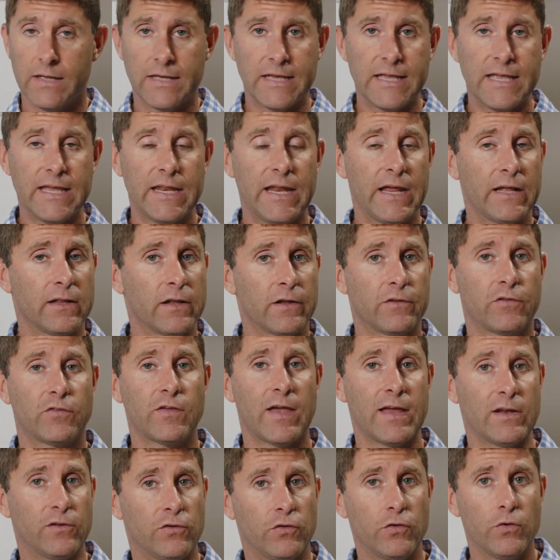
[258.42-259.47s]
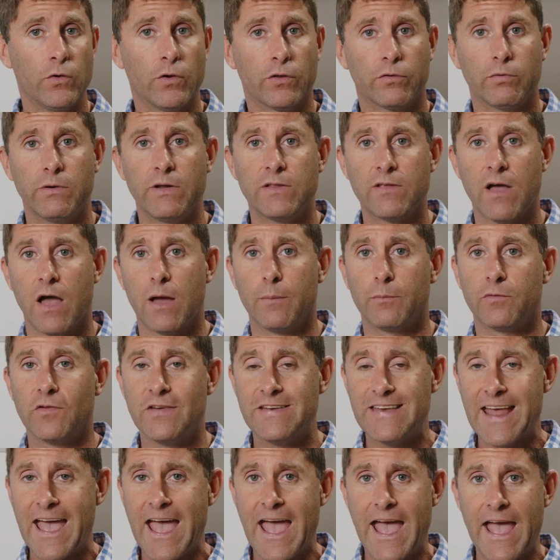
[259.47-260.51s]
eating, let's say, two to three times a
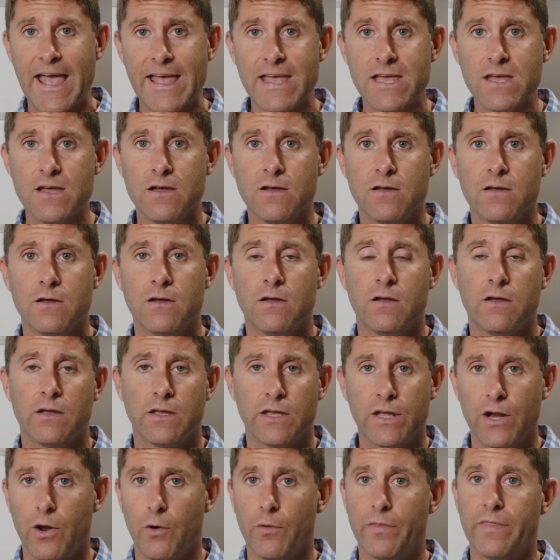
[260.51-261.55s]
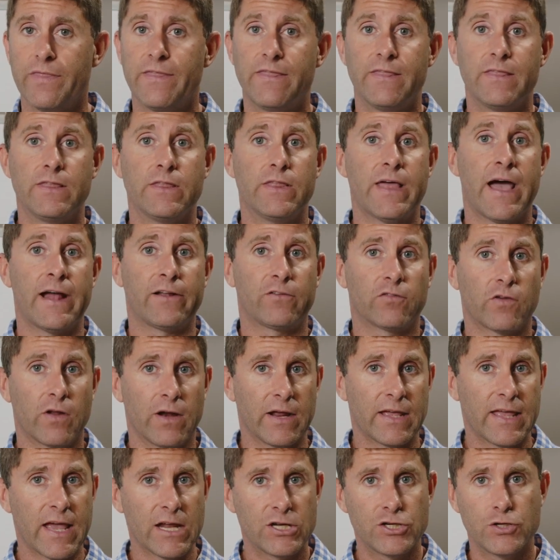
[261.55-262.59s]
day, you know, that's going to
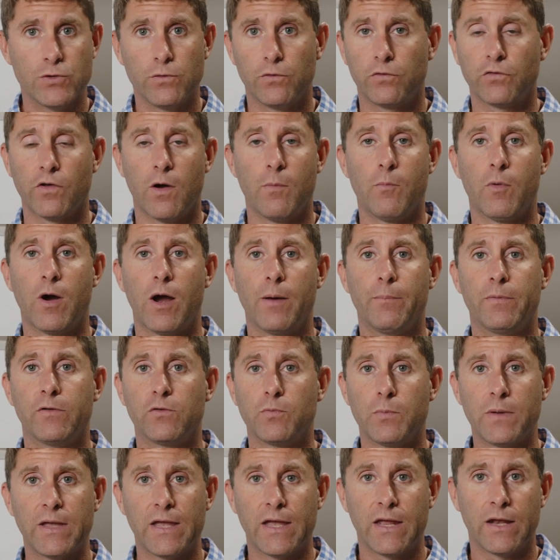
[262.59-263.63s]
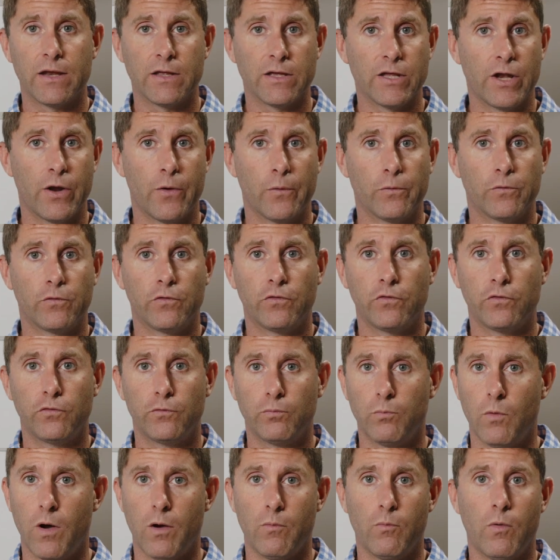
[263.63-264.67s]
get you somewhere between, you know,
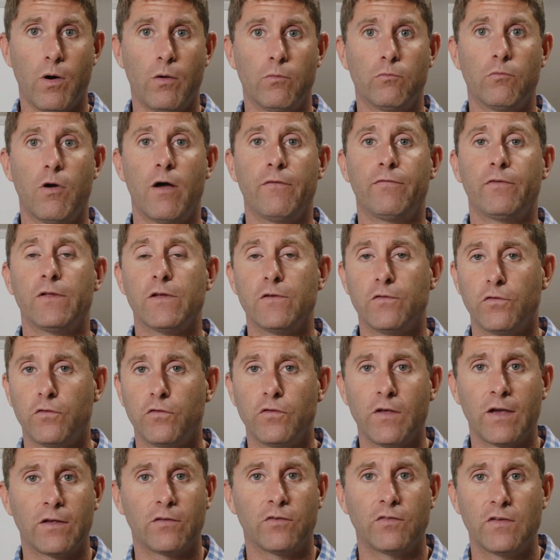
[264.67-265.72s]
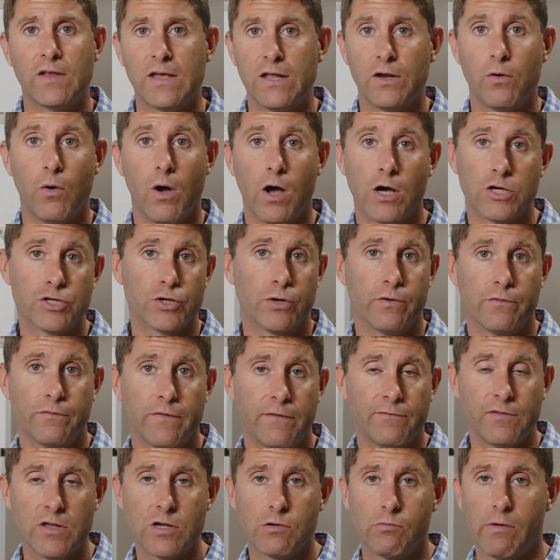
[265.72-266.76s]
what, what roughly sixty to one hundred
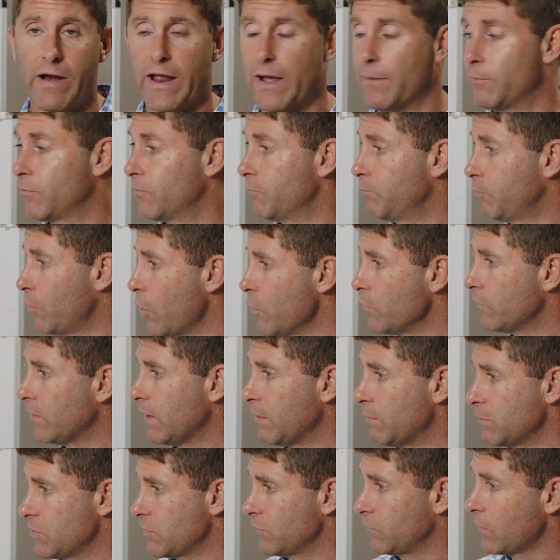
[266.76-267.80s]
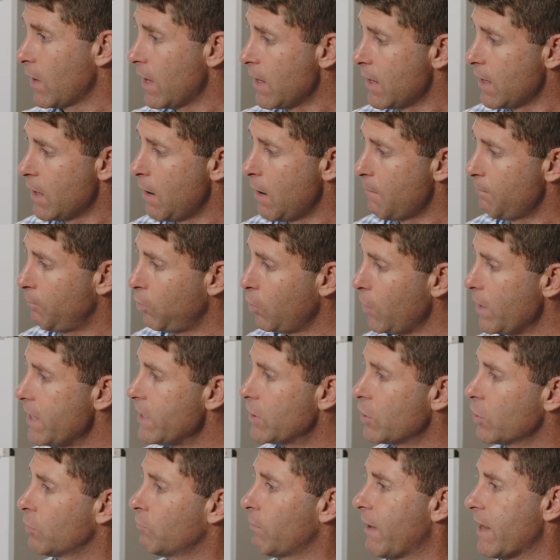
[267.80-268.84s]
fifty grams of protein, which is pretty
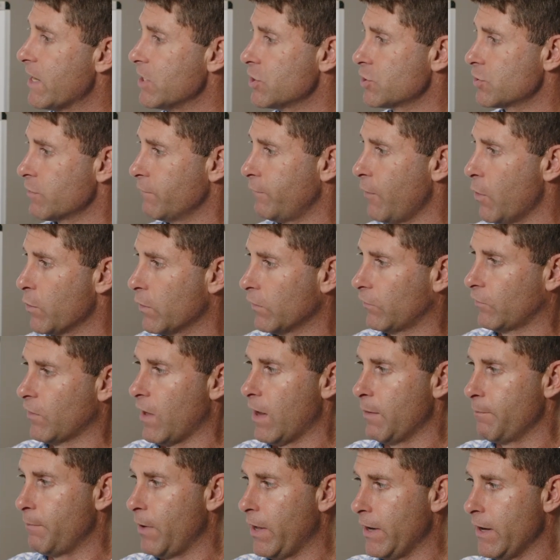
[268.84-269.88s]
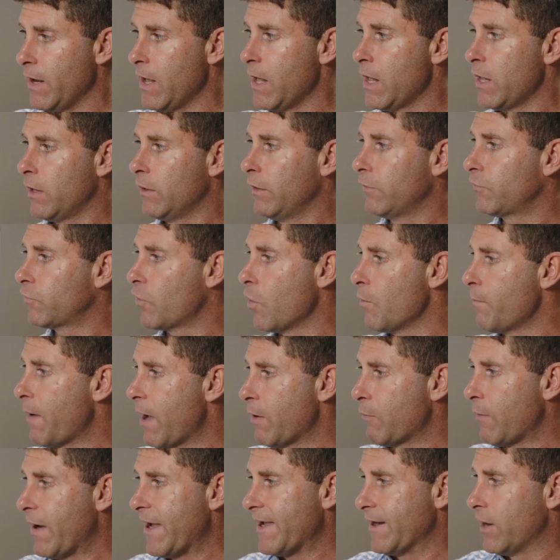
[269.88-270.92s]
good range to focus on. But let's go
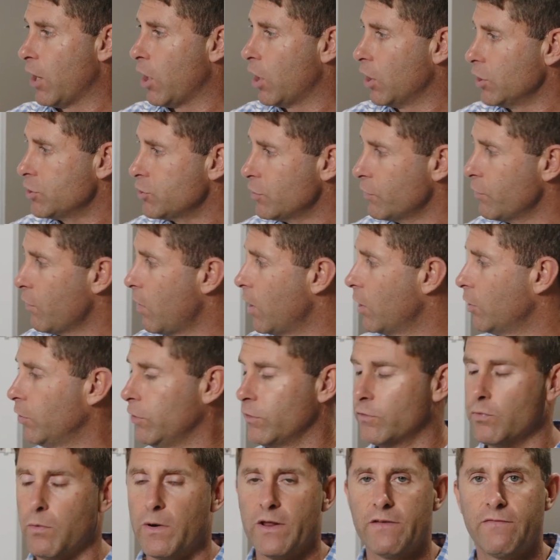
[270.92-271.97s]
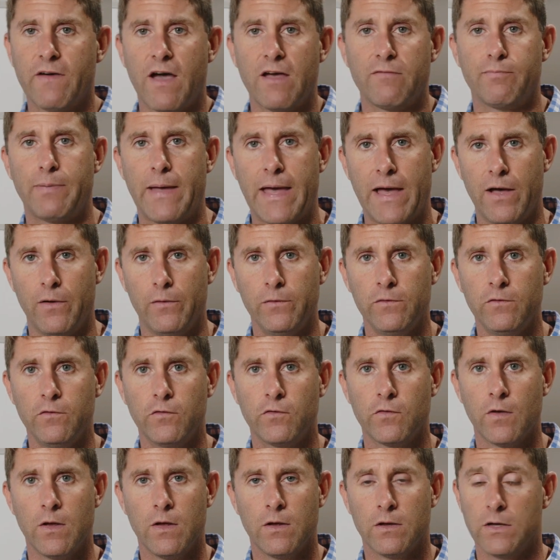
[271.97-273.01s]
by weight, one hundred to one hundred twenty-five
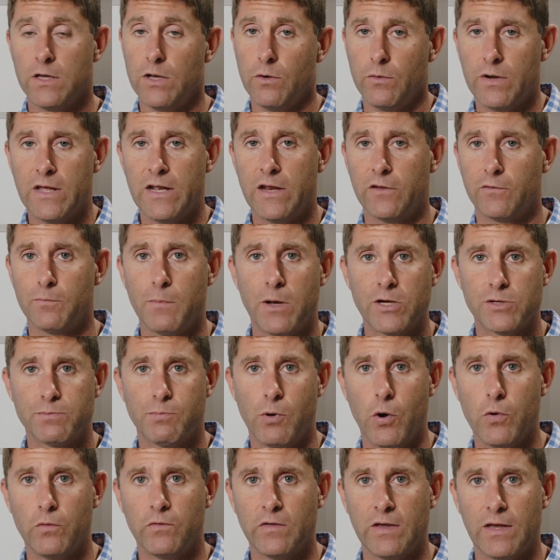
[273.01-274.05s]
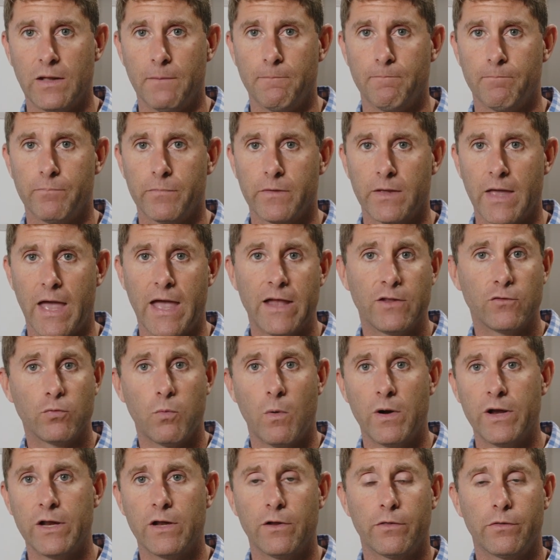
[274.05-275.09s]
pounds, you don't need as much protein, okay?
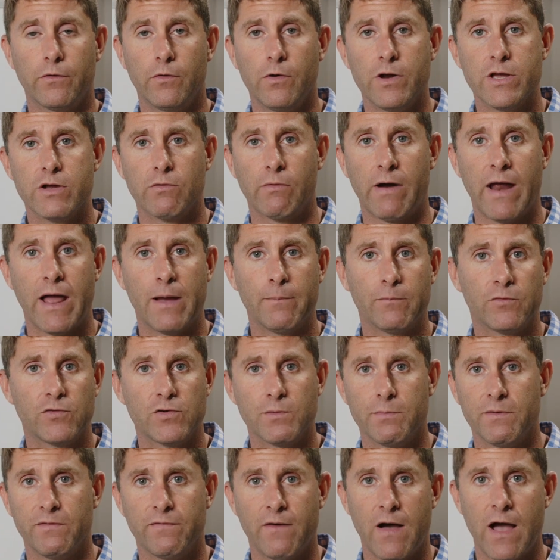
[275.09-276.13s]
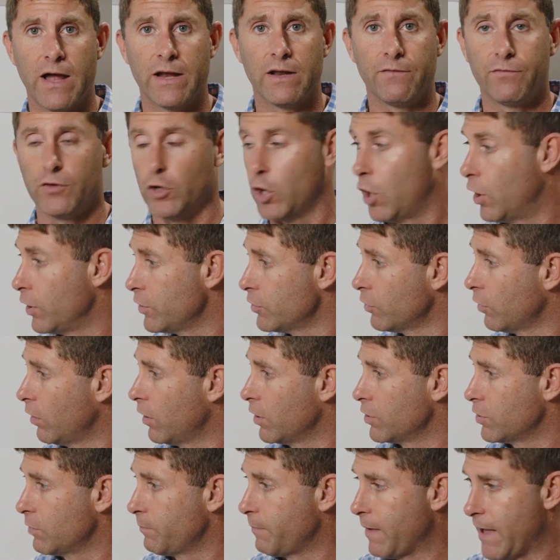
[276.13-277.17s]
twenty to thirty grams should be fine. If you're under one
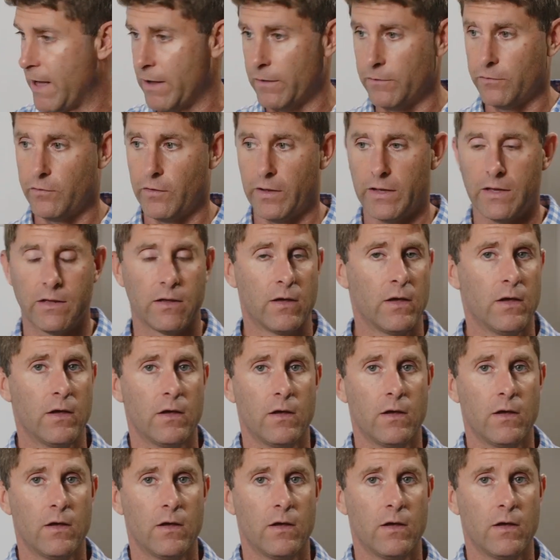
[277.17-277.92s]
hundred pounds, like,